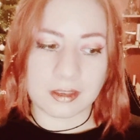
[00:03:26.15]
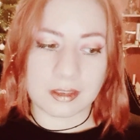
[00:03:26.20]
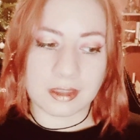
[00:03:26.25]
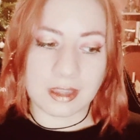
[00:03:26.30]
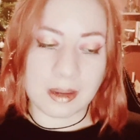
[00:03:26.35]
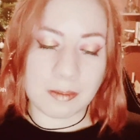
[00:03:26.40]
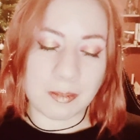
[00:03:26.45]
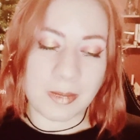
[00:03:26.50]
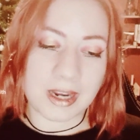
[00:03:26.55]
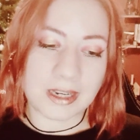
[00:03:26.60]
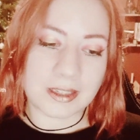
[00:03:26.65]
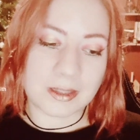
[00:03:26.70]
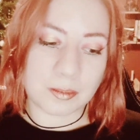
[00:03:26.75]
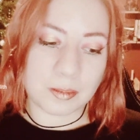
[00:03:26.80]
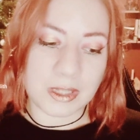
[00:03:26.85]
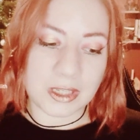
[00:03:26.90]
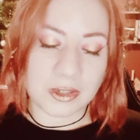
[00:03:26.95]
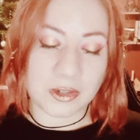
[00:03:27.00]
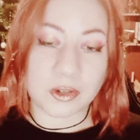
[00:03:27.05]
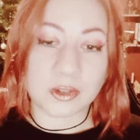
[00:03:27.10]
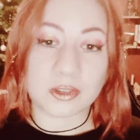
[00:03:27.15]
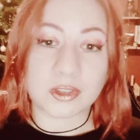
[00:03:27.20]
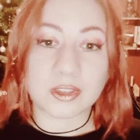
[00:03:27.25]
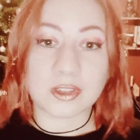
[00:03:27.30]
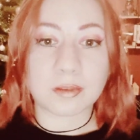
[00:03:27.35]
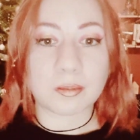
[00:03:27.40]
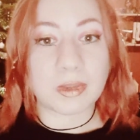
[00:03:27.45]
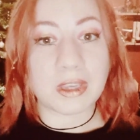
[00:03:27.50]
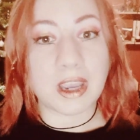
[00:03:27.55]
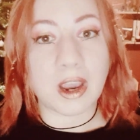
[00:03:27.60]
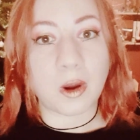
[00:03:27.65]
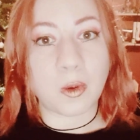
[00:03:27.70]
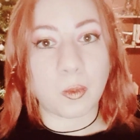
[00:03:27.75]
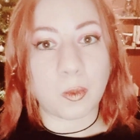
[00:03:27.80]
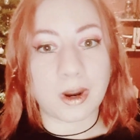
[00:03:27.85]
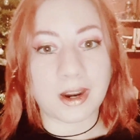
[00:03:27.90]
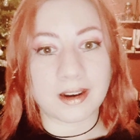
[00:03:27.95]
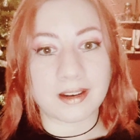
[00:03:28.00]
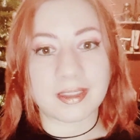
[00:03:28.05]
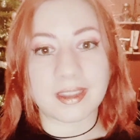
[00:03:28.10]
it might be good to be
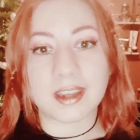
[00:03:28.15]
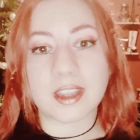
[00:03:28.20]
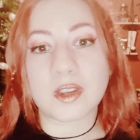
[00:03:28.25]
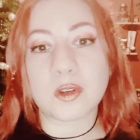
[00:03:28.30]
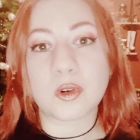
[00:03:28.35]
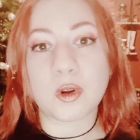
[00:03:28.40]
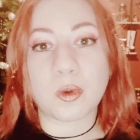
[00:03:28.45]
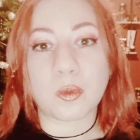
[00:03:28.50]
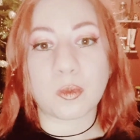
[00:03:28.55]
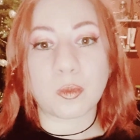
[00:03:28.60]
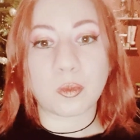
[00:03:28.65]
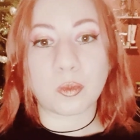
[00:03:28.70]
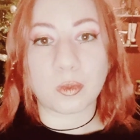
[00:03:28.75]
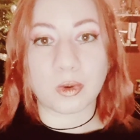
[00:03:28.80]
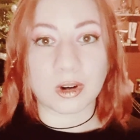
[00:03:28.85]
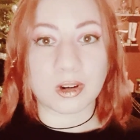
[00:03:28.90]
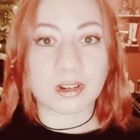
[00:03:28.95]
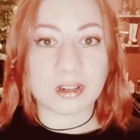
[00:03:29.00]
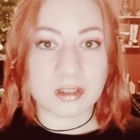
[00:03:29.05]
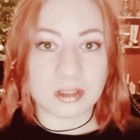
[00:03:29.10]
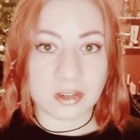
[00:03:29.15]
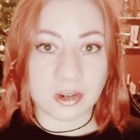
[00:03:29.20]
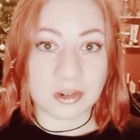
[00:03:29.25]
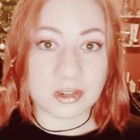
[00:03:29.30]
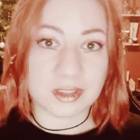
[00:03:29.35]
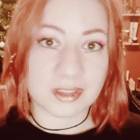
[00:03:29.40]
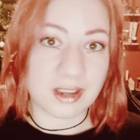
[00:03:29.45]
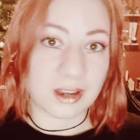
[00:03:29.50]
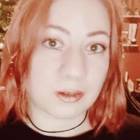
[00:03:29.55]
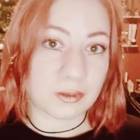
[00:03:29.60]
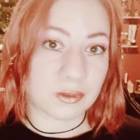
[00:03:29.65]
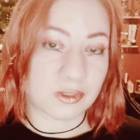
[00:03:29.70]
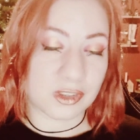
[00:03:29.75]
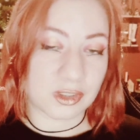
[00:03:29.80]
aware that you don't work yourself